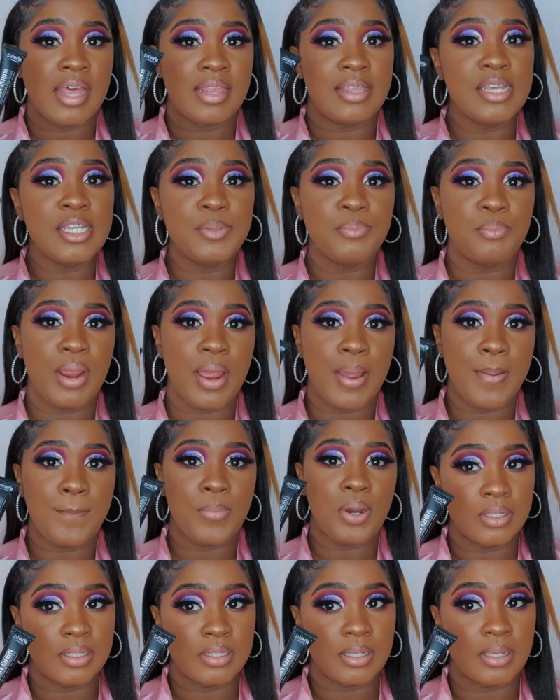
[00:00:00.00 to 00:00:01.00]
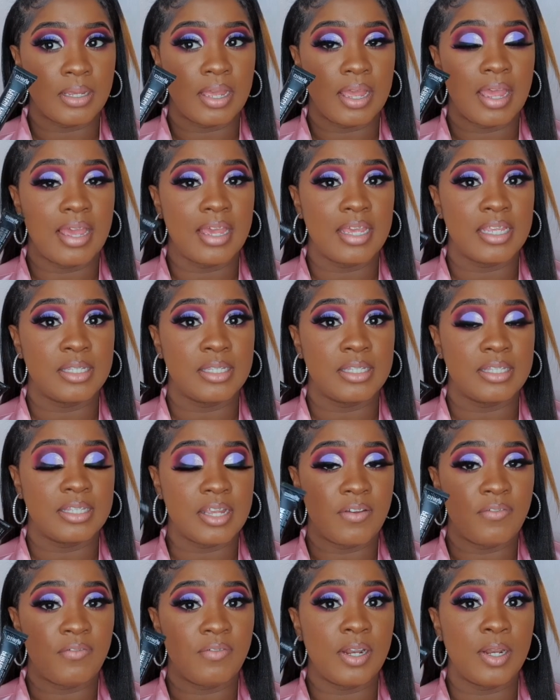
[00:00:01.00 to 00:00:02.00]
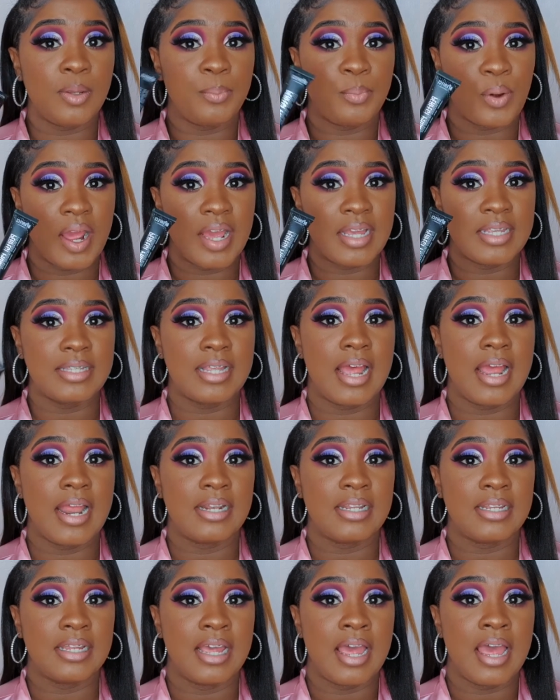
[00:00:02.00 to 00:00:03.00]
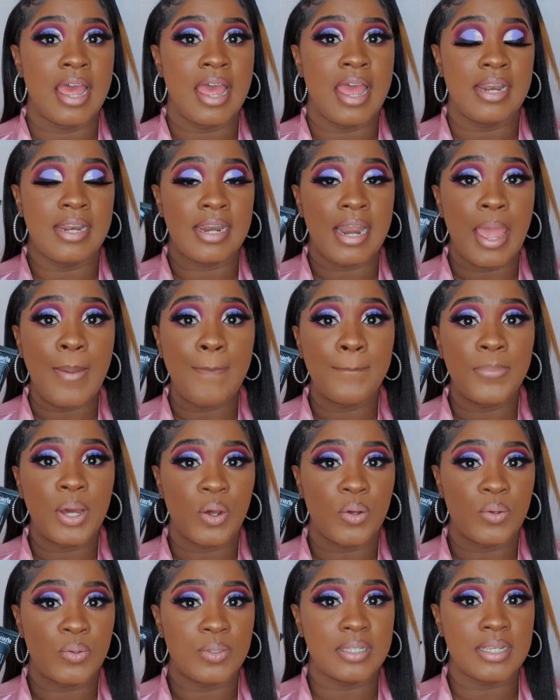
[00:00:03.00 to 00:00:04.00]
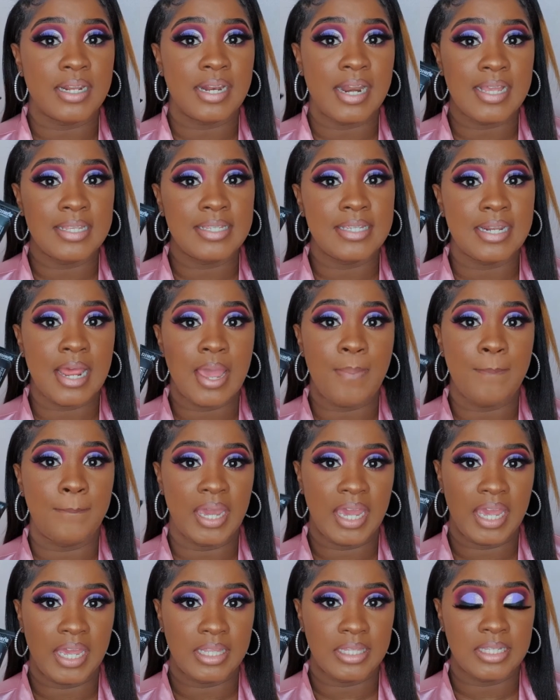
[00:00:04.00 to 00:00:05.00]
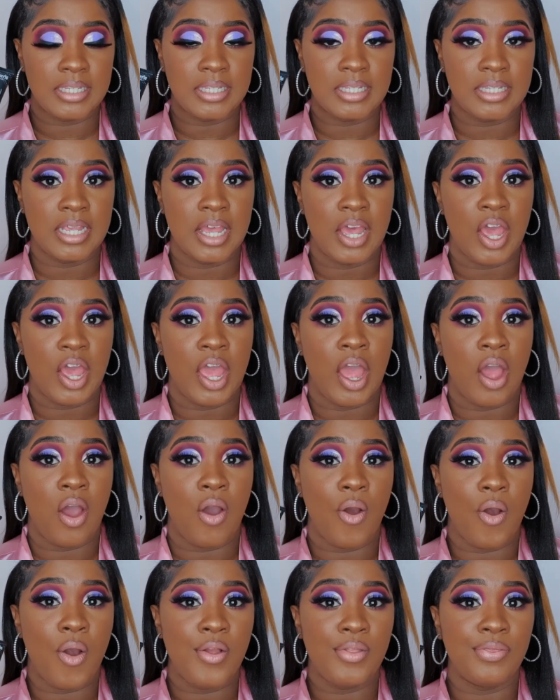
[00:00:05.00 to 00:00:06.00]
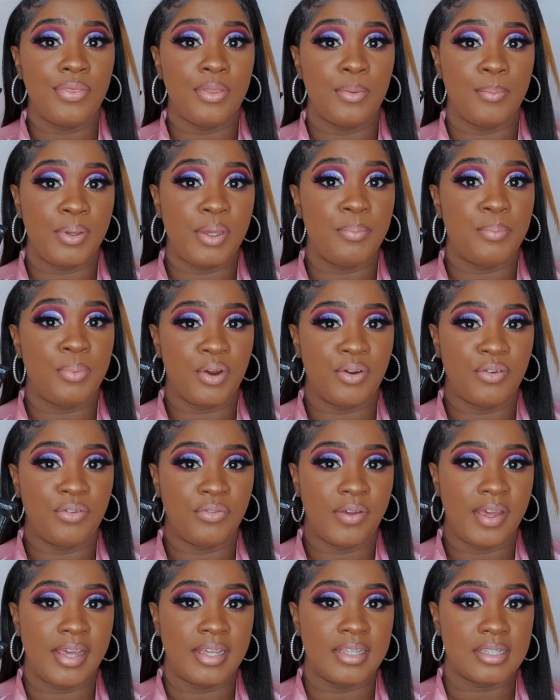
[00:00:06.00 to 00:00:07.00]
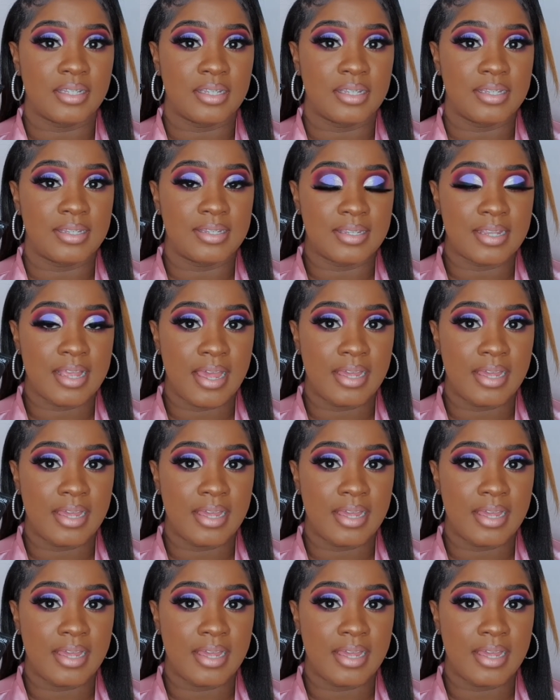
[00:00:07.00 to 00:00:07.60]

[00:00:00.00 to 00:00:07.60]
This primer is definitely priced at £9.99 on the Bperfect site.